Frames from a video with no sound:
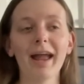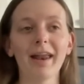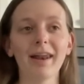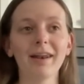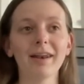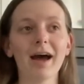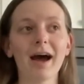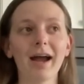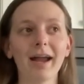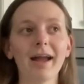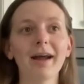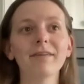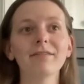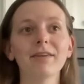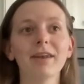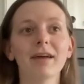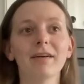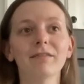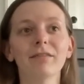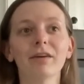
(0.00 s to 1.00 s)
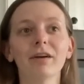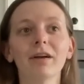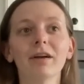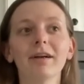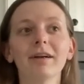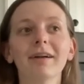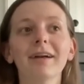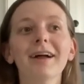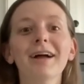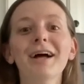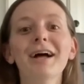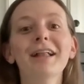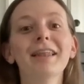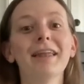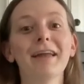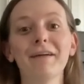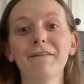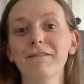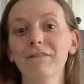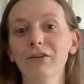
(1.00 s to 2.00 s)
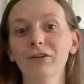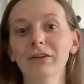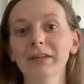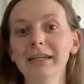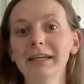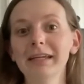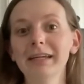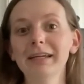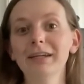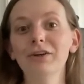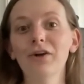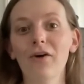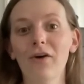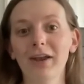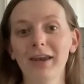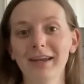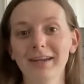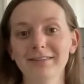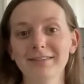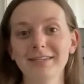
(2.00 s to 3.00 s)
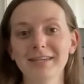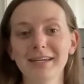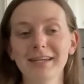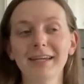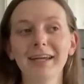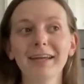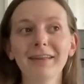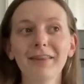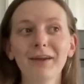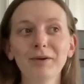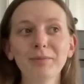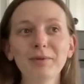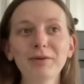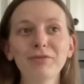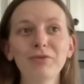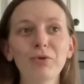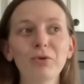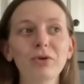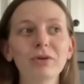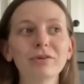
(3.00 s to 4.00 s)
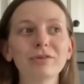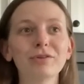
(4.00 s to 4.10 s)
and I have never like fully gone antiquing there before,